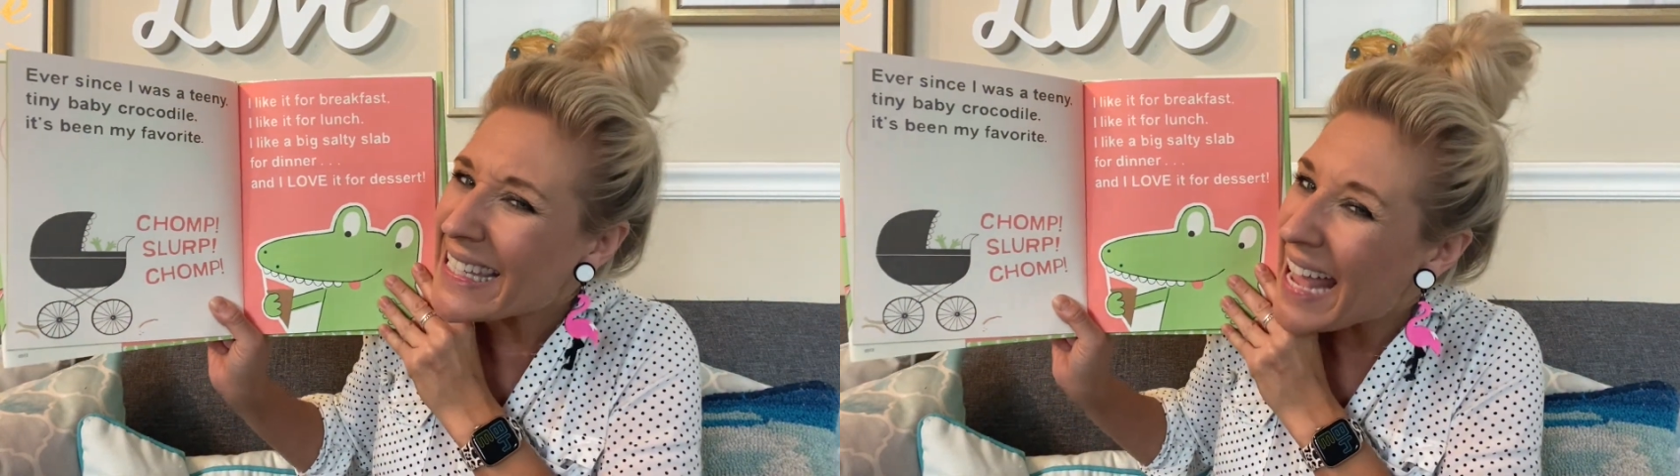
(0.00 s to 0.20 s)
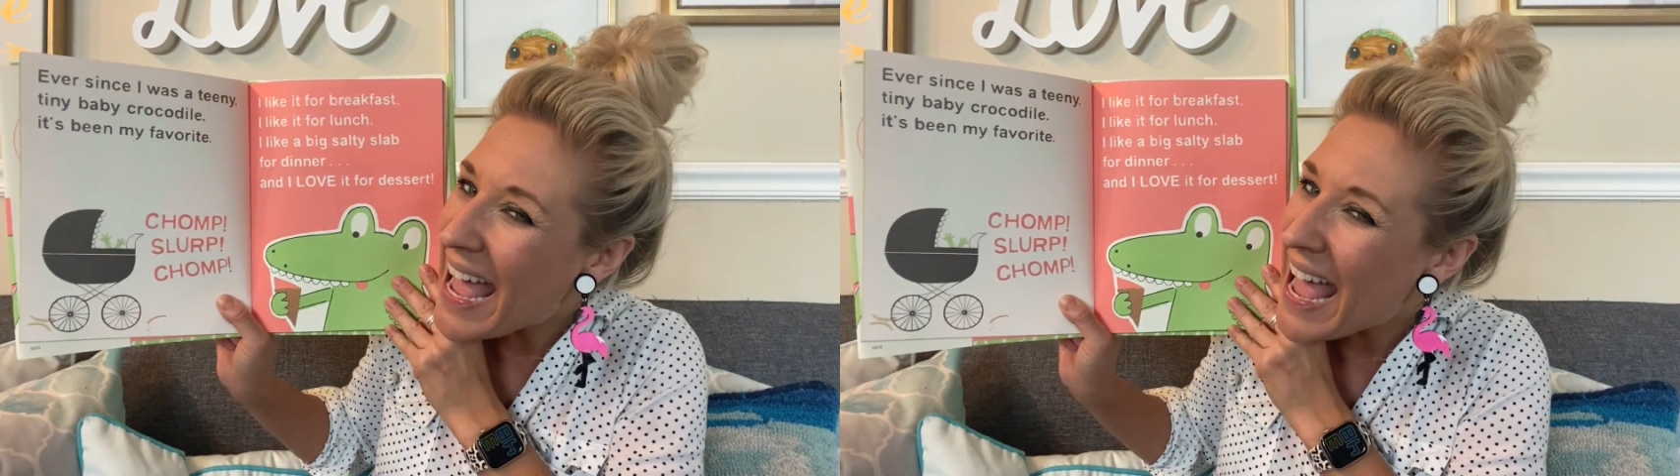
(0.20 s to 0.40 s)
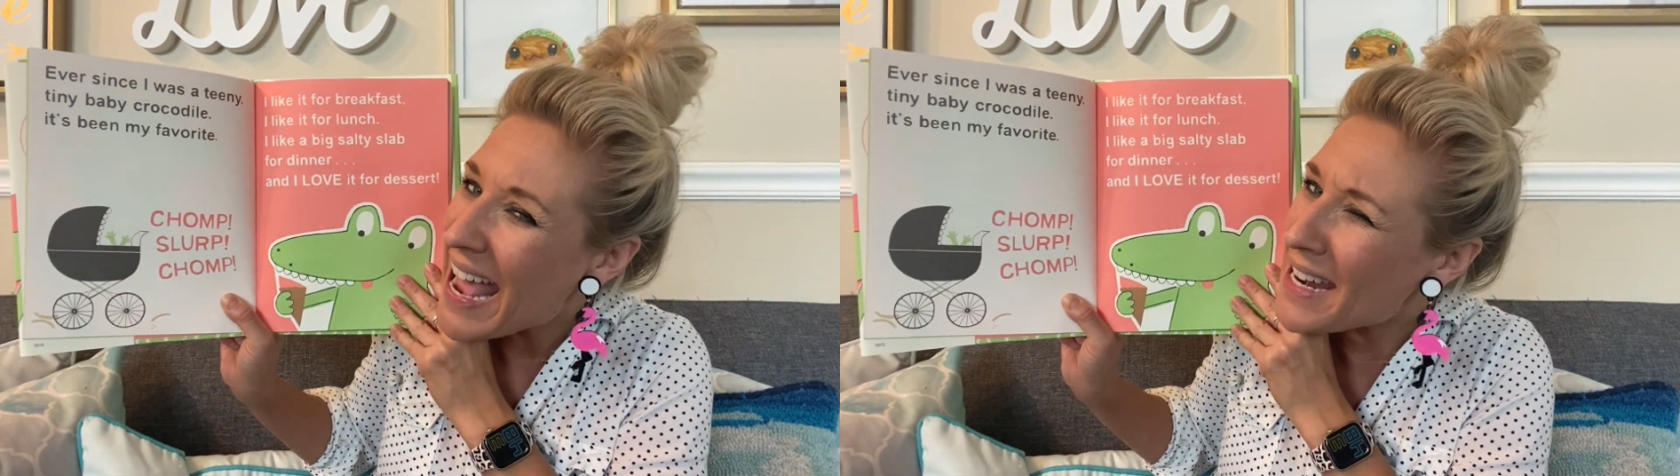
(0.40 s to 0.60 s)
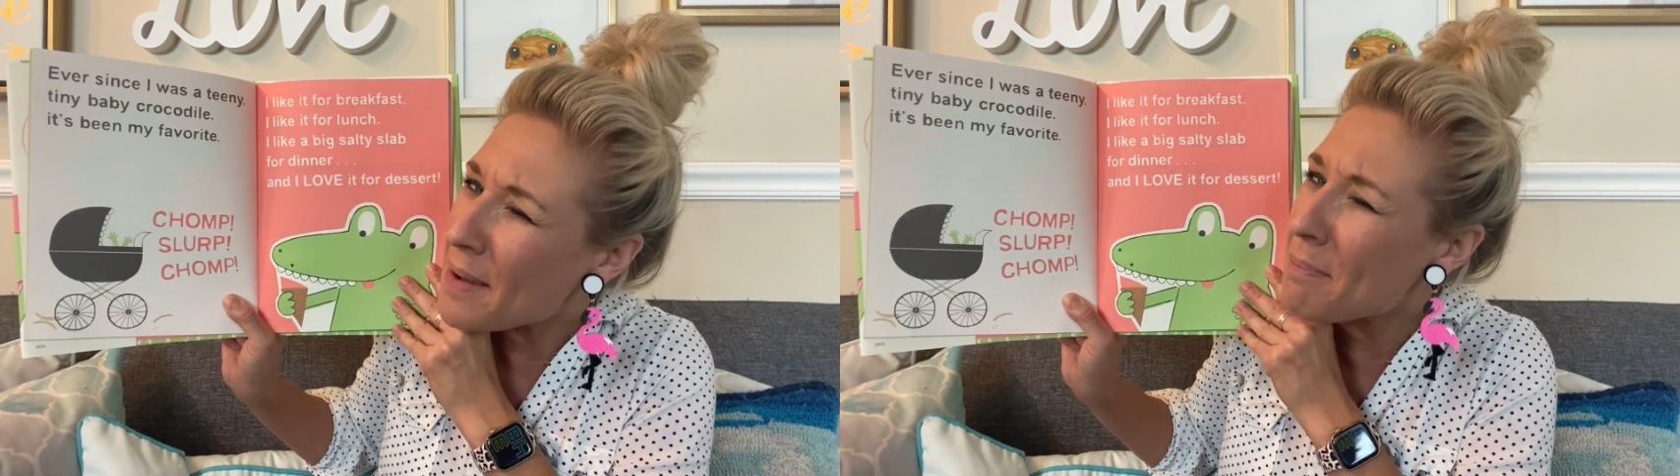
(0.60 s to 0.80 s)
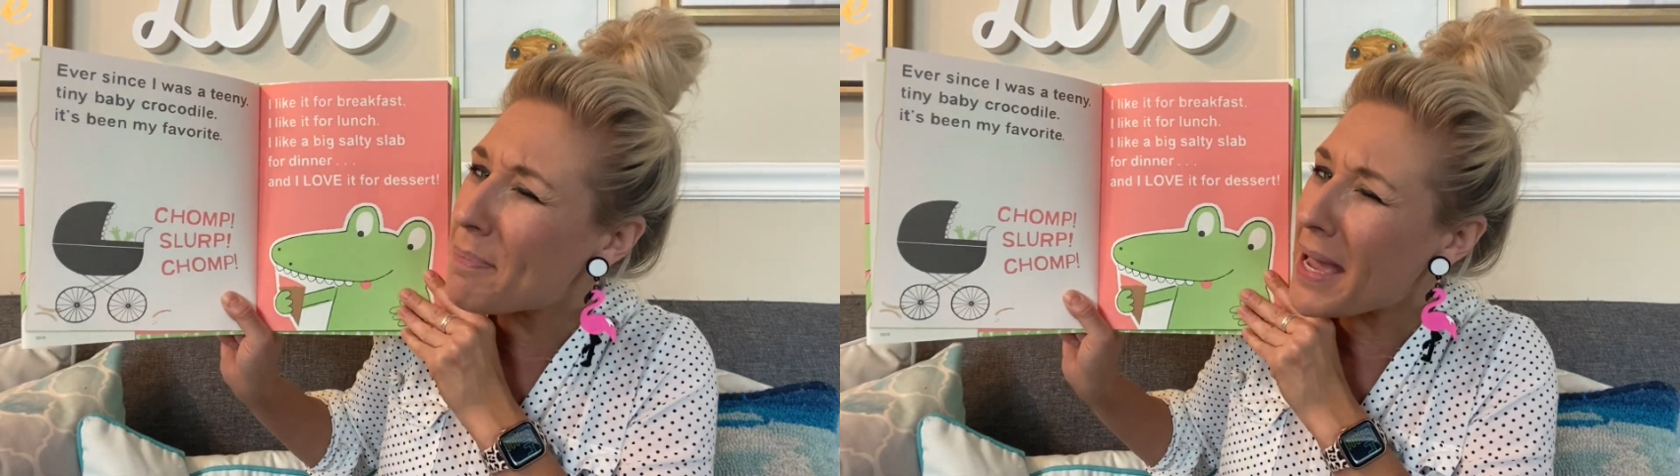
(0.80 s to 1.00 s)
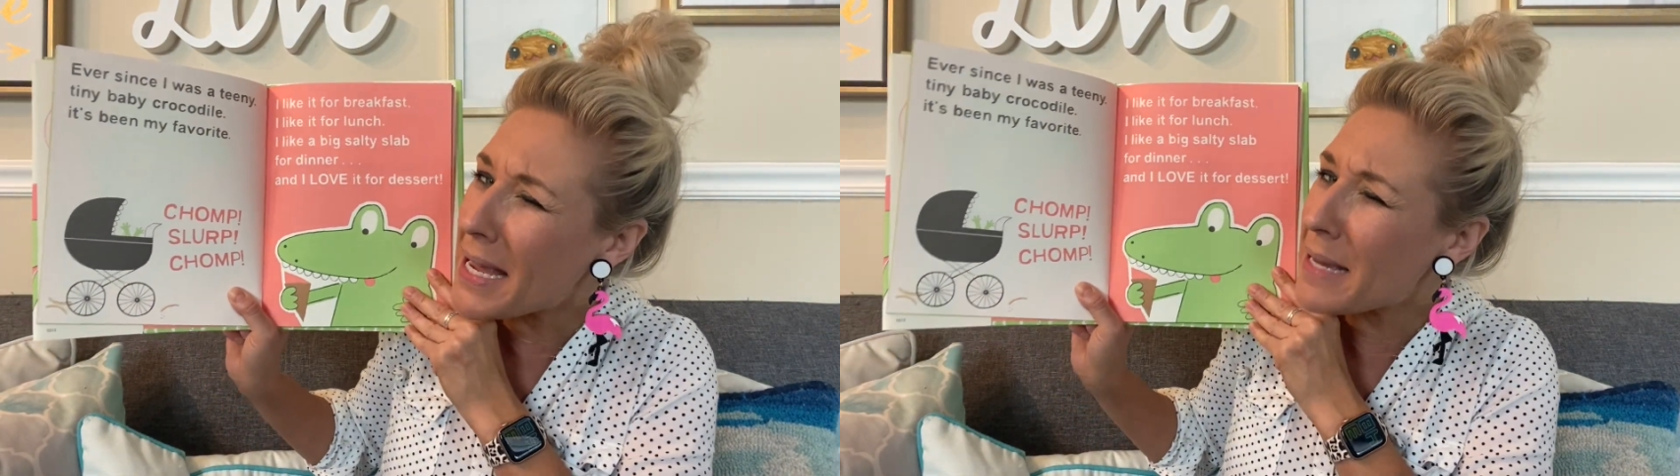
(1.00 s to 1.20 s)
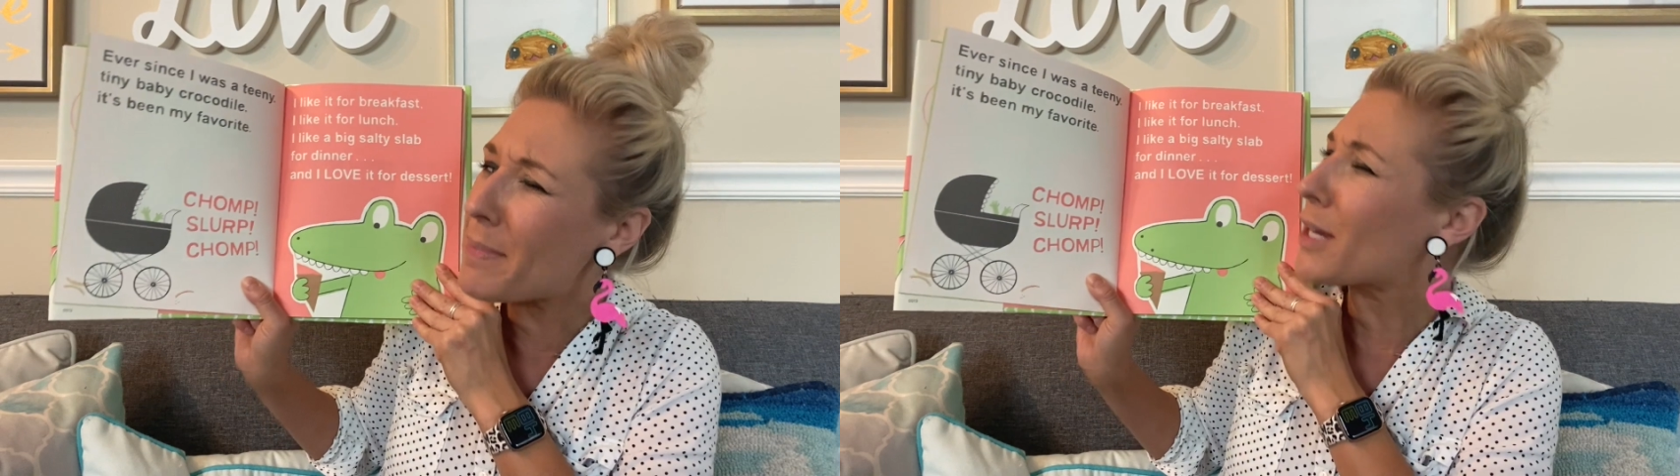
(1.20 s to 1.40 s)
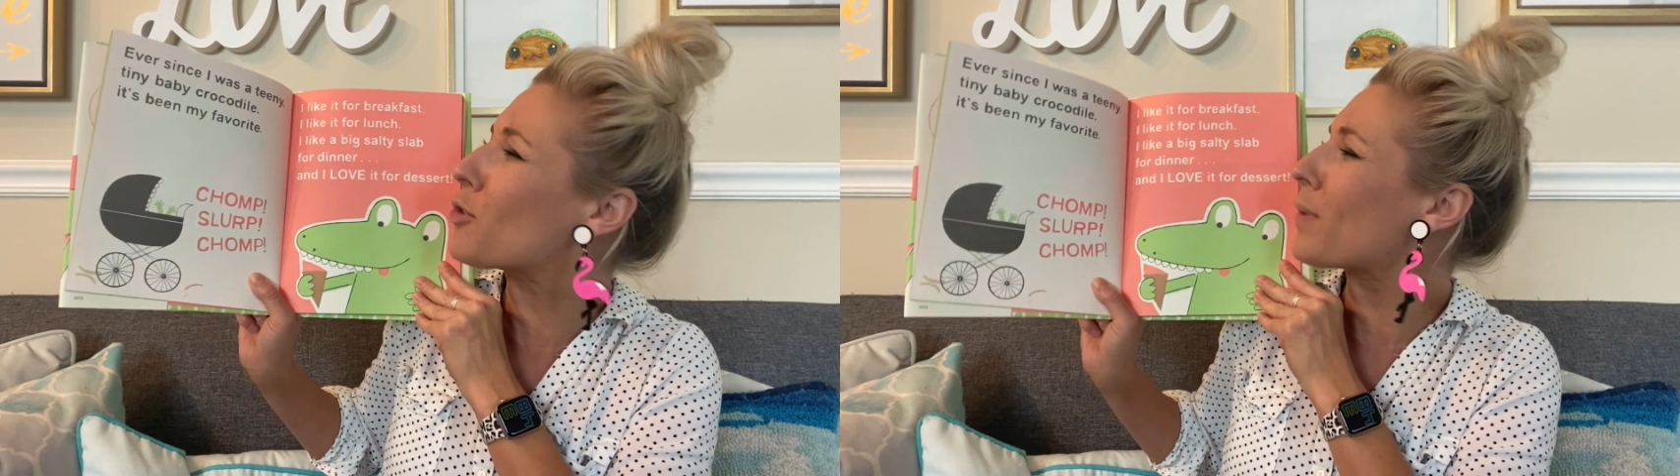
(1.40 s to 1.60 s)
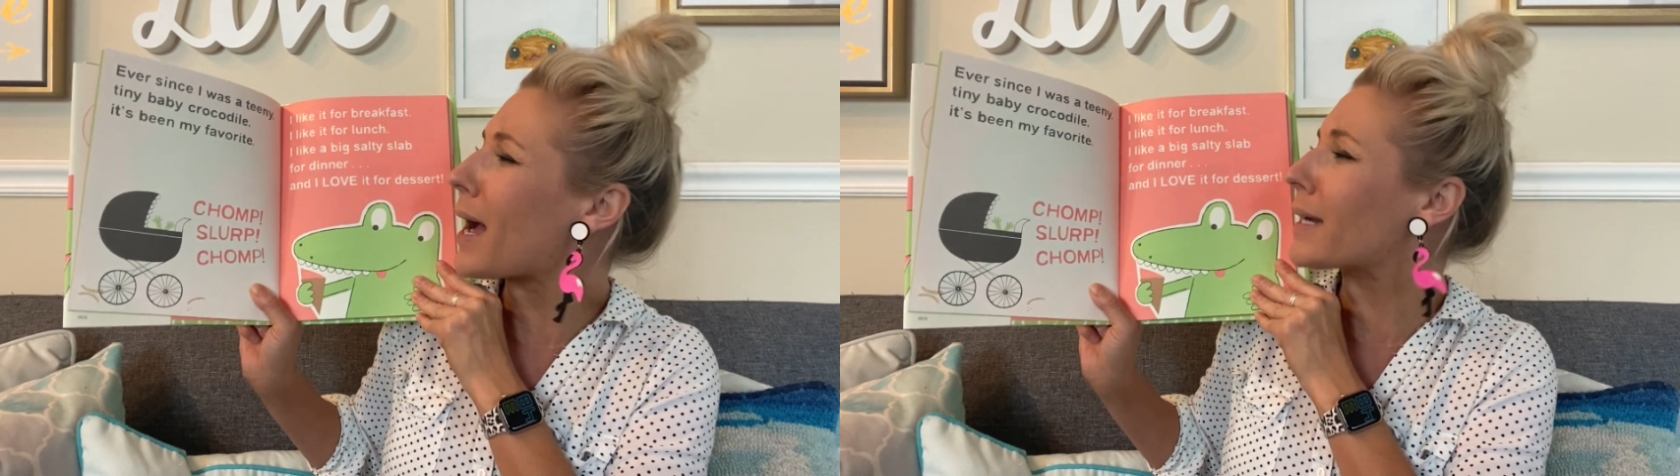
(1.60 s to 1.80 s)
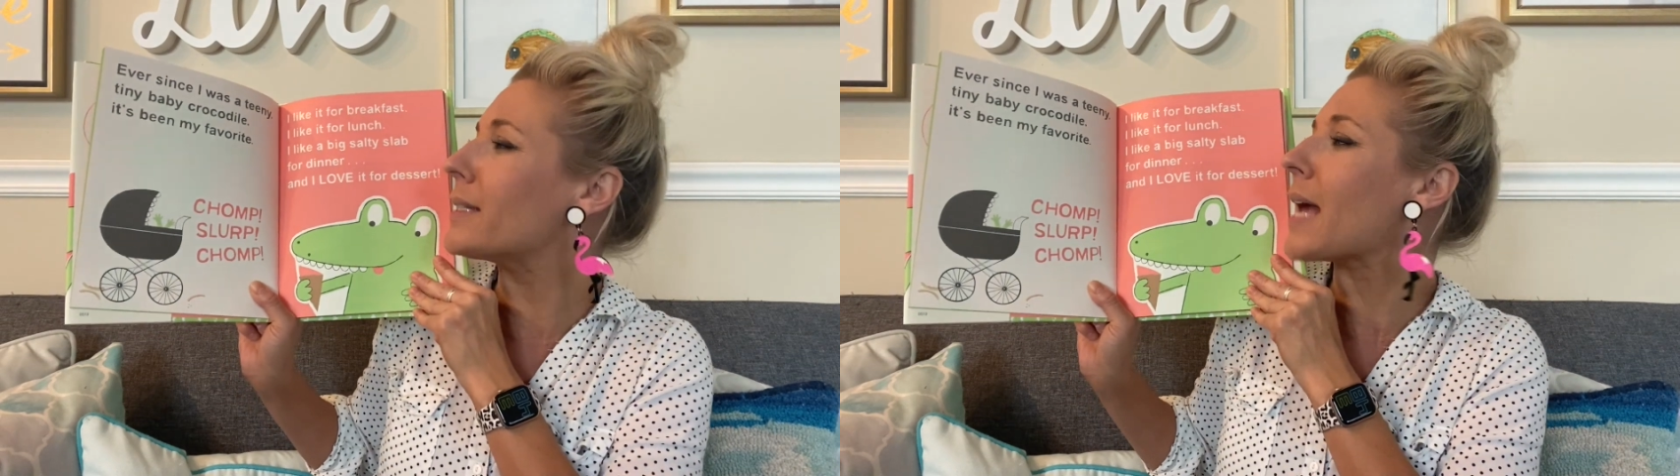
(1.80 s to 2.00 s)
tiny baby
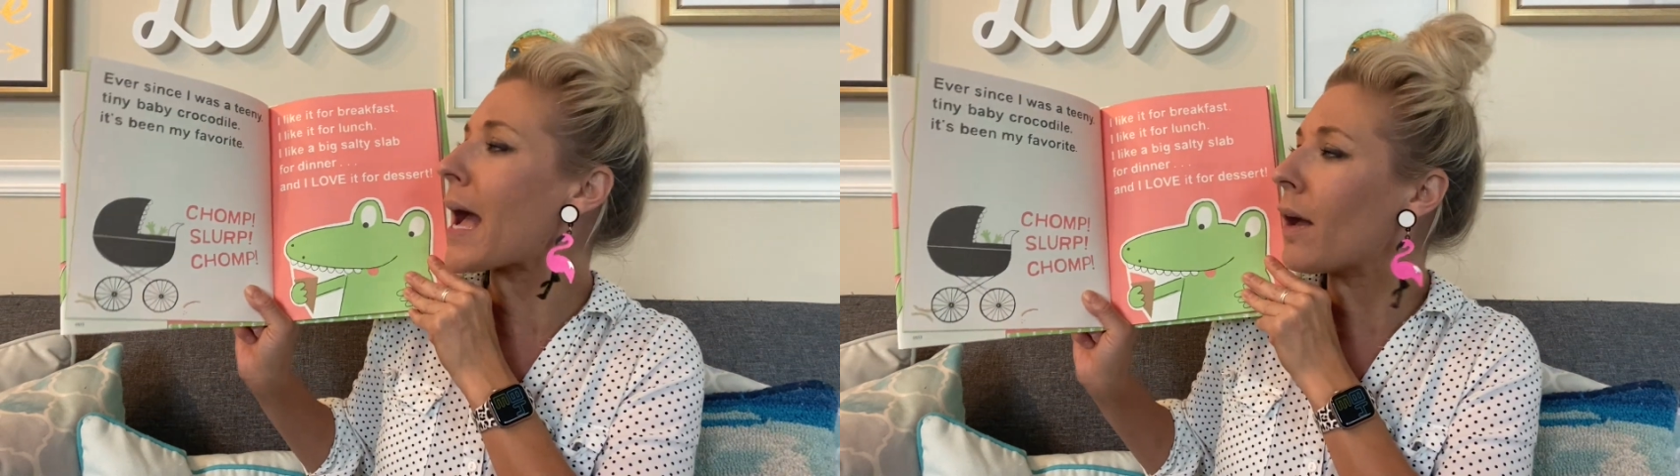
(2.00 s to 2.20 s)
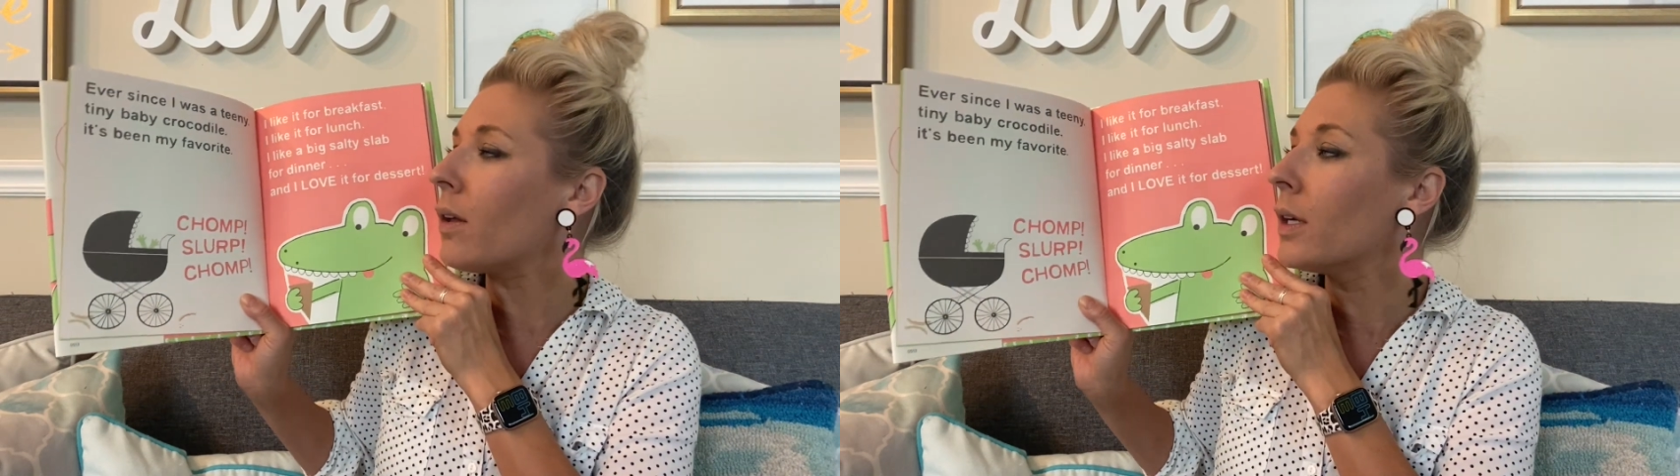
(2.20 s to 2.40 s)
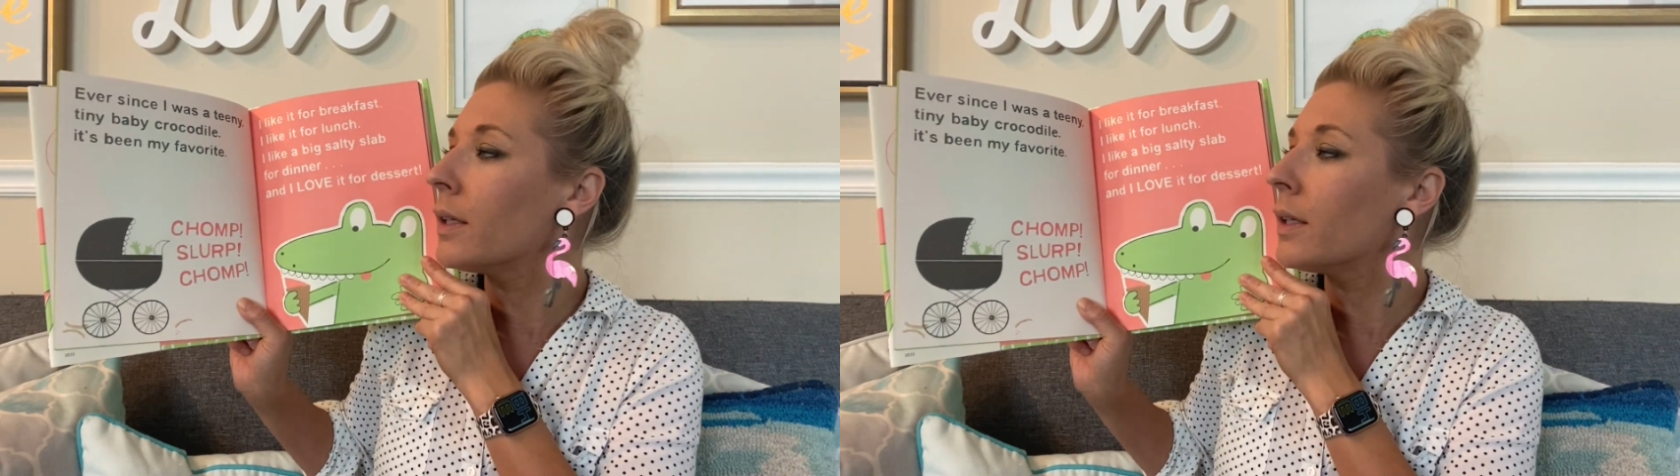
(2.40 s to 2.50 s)
crocodile.